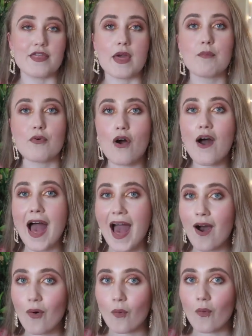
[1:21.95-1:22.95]
they brought
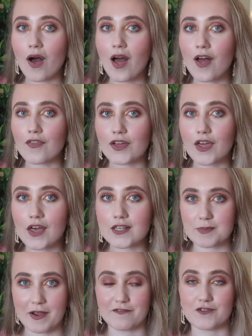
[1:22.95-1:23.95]
out the
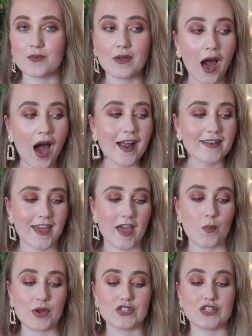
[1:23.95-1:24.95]
girls' bathroom card
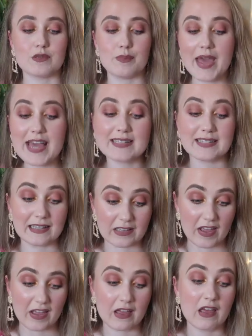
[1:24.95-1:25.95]
game, which is
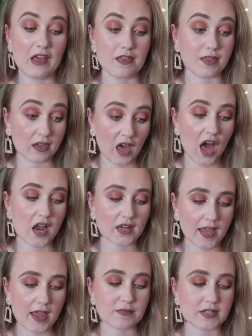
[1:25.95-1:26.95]
basically the card
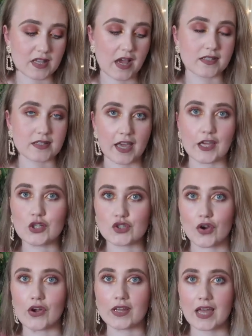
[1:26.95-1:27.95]
game designed to get you
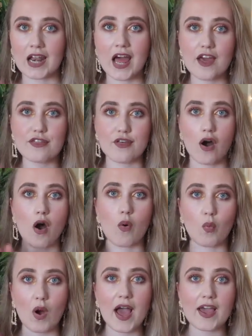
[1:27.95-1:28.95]
drunk. And I
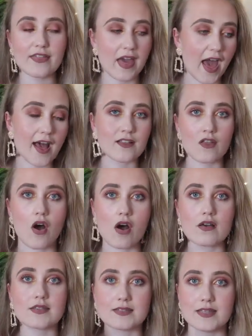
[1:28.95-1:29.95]
thought, why the hell
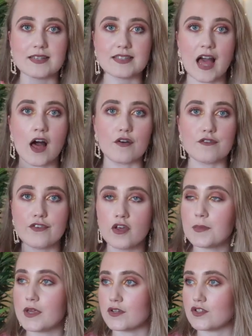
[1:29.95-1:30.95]
not sit down,
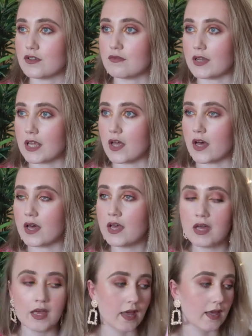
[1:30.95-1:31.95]
film a YouTube
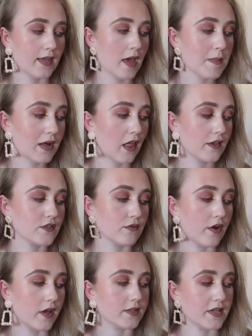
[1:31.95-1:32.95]
video, get my glass
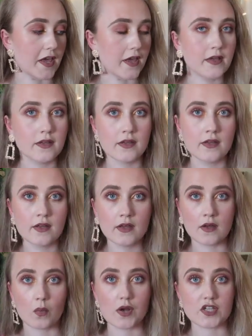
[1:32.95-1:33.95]
of rosé,
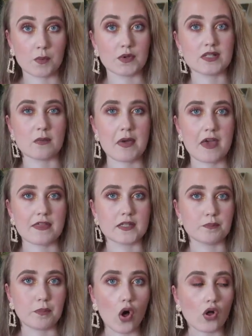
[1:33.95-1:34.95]
which I must admit,
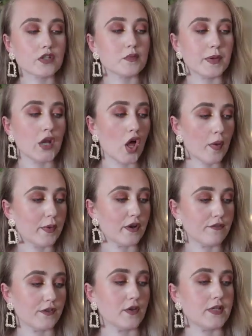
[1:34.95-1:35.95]
this bottle's been open
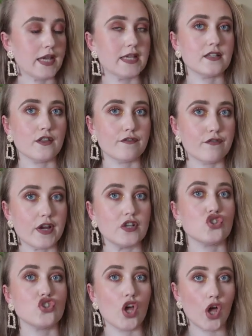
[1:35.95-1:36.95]
a few days in the
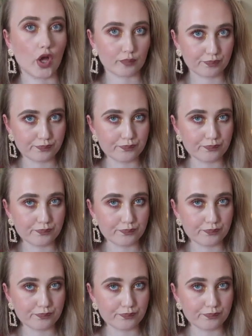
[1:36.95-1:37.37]
fridge, so